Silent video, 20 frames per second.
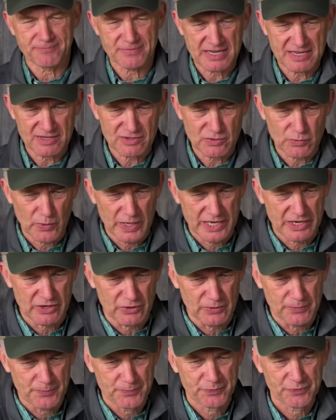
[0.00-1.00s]
as we
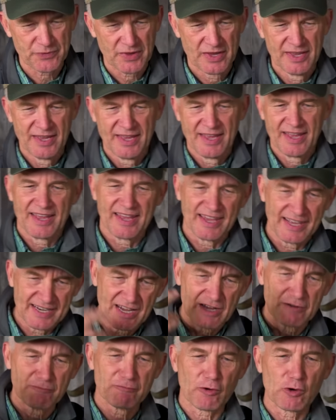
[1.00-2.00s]
go. And
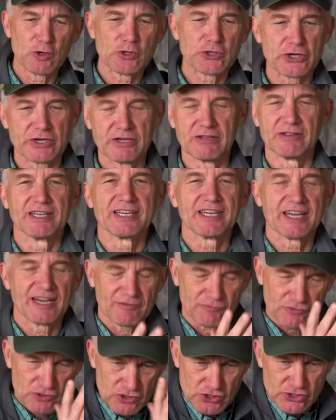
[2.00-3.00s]
unfortunately,
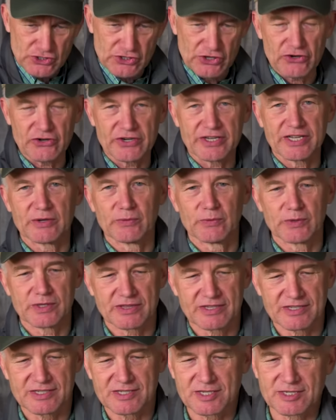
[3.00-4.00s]
after starting
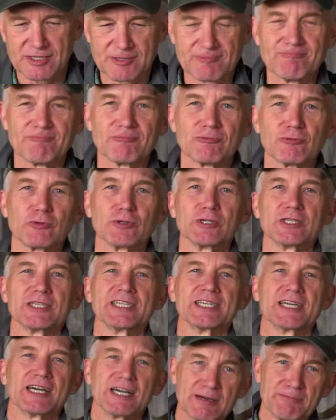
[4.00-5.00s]
with this
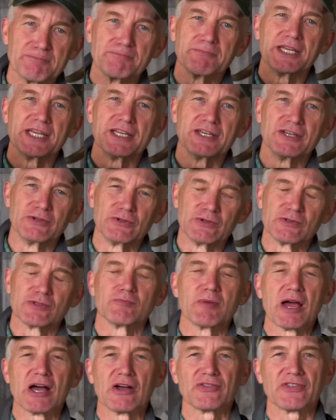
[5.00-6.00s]
really upbeat news
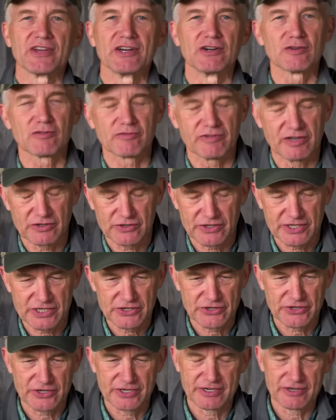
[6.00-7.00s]
about the Elk
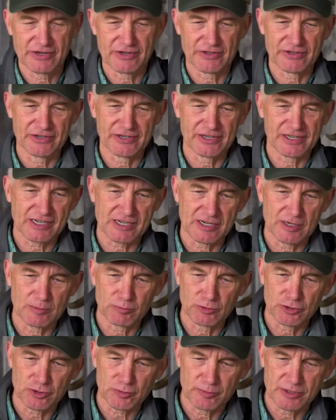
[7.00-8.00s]
Foundation and all their
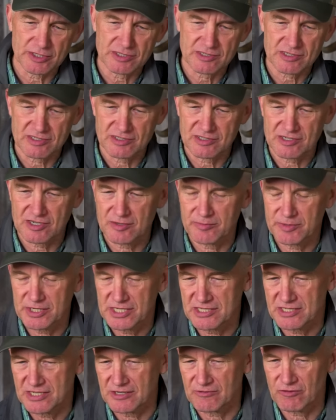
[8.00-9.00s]
accomplishments and their
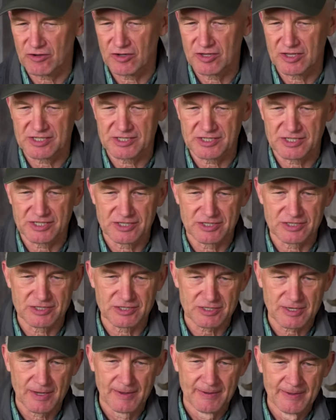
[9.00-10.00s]
amazing
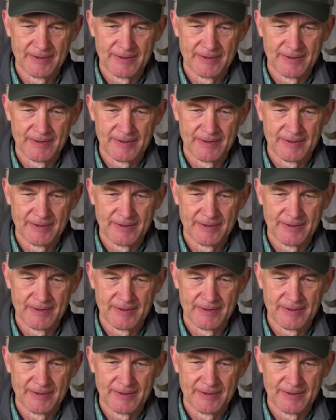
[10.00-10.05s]
volunteers,